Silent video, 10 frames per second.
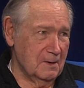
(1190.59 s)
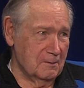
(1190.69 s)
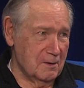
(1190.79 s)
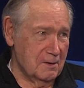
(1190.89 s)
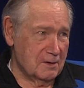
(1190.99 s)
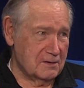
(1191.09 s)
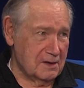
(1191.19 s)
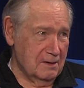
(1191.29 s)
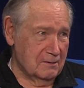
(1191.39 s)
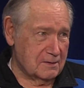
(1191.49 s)
in one of the
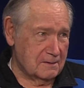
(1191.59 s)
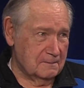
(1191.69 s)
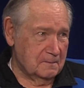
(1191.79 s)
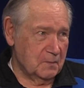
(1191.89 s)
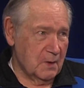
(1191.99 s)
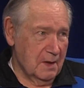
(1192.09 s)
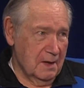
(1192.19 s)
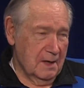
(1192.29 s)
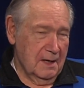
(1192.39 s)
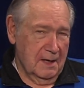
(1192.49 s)
casinos.
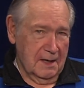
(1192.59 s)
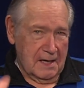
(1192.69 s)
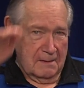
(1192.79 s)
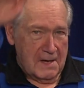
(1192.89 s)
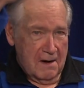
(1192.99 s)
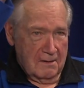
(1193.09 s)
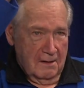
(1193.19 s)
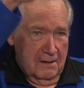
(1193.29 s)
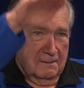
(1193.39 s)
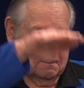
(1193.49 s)
Came down
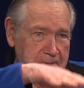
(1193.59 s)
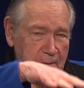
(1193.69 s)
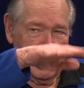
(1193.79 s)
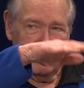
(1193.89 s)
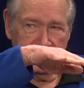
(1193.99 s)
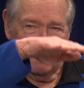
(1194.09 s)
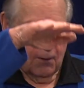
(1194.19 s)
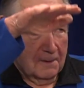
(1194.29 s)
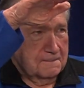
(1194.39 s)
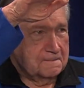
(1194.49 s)
to the main
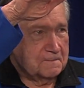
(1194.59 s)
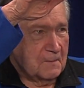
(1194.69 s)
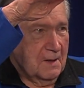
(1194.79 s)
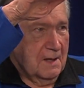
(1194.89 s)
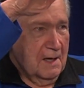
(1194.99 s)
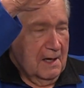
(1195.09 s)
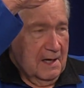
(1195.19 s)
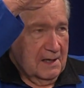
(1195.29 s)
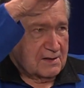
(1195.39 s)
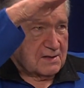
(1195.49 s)
floor, and it